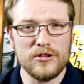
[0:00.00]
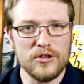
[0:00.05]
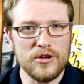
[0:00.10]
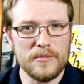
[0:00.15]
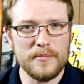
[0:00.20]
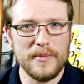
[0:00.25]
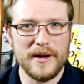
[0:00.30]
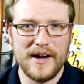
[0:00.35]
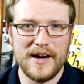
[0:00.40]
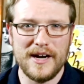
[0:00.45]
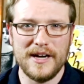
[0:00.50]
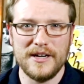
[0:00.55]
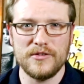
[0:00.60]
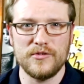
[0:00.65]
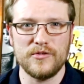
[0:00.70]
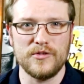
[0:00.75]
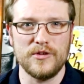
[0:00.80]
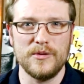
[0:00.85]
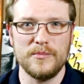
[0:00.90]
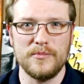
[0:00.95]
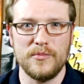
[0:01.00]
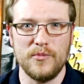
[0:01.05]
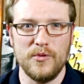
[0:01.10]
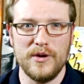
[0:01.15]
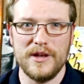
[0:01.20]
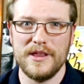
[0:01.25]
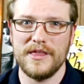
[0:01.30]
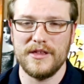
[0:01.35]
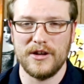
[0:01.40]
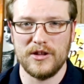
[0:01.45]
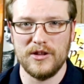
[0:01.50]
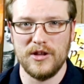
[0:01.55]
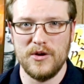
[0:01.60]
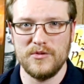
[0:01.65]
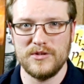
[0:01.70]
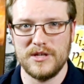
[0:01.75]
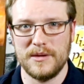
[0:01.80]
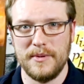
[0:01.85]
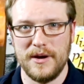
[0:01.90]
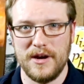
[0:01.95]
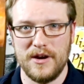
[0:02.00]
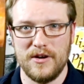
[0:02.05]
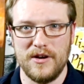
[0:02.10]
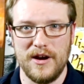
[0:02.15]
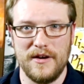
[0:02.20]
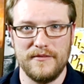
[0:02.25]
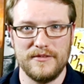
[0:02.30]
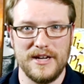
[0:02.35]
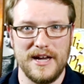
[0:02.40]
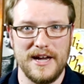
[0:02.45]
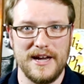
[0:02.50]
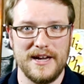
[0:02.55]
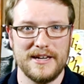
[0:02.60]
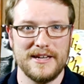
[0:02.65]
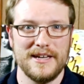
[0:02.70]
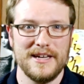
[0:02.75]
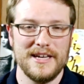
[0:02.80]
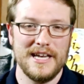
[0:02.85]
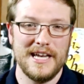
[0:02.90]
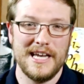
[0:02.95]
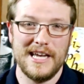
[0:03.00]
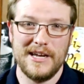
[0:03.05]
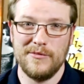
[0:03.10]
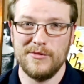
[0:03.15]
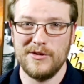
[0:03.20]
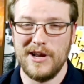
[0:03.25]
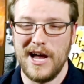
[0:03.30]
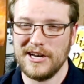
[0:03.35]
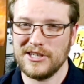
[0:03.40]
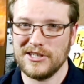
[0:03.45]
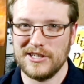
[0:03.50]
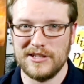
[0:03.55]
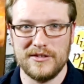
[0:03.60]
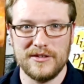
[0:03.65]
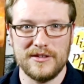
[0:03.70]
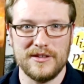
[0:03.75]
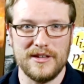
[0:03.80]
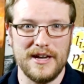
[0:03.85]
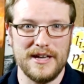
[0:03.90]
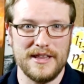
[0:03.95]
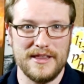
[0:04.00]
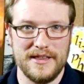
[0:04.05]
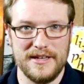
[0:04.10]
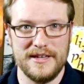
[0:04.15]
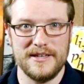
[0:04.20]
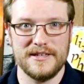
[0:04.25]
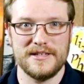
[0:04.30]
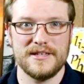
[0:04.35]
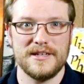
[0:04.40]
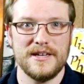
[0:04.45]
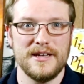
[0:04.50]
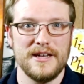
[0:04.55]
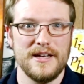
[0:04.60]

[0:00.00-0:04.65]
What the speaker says: look behind group with the closing paragraph tag, it would actually look like this.